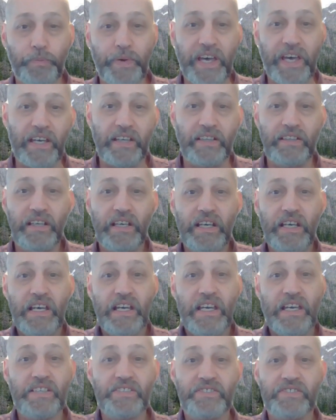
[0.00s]
pen
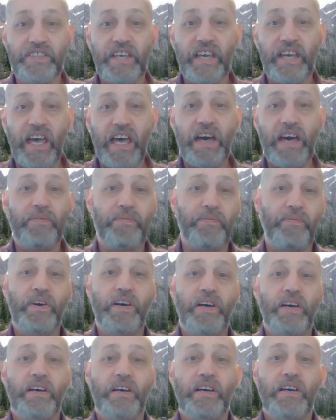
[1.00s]
is the
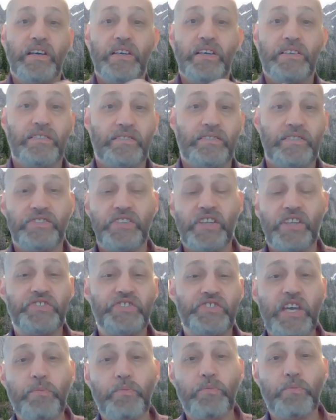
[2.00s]

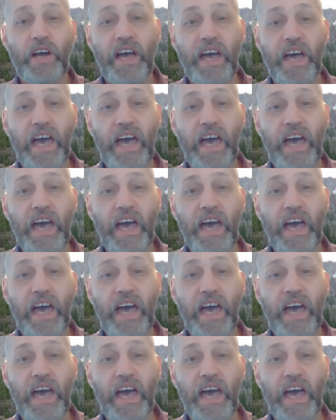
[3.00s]
Zebra